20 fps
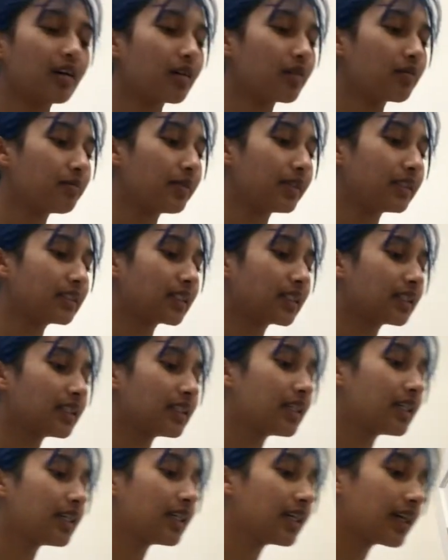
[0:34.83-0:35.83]

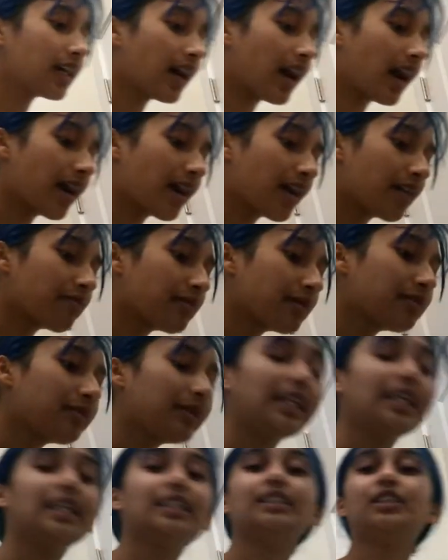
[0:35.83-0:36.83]
Basically, I have been
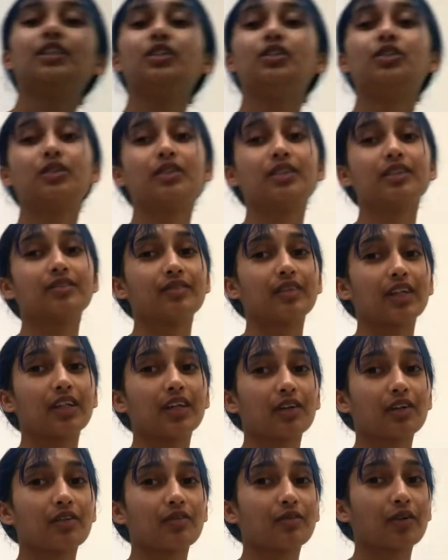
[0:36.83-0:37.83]
meaning to do this
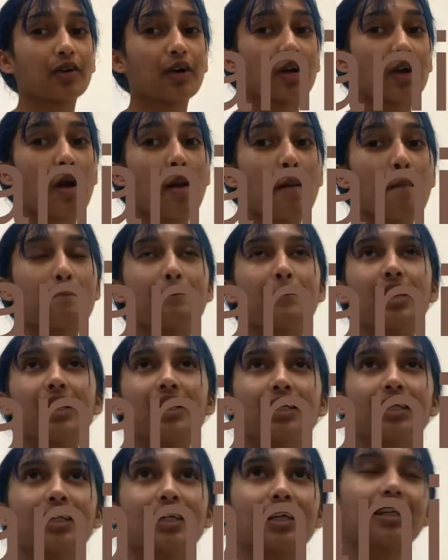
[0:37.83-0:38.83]
video for
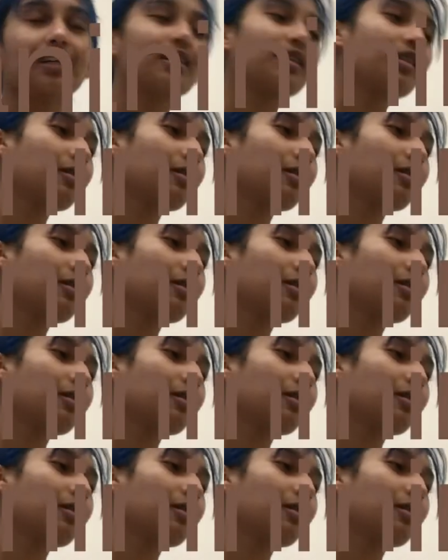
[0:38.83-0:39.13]
melanin